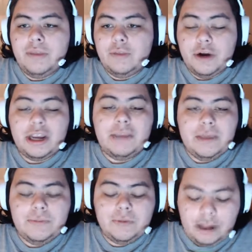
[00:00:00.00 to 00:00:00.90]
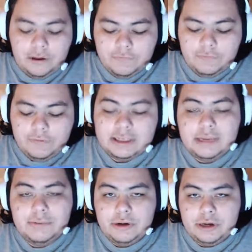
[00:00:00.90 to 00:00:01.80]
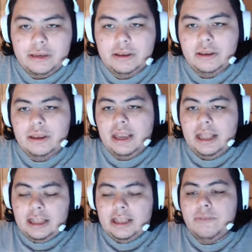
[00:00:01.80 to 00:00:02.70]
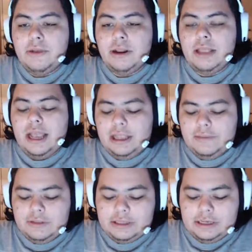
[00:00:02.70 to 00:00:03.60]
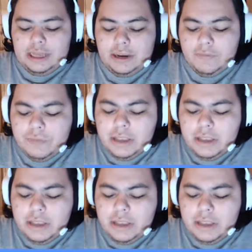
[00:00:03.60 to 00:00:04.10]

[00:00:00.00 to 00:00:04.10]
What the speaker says: the working people of this community and in the community that I live in today.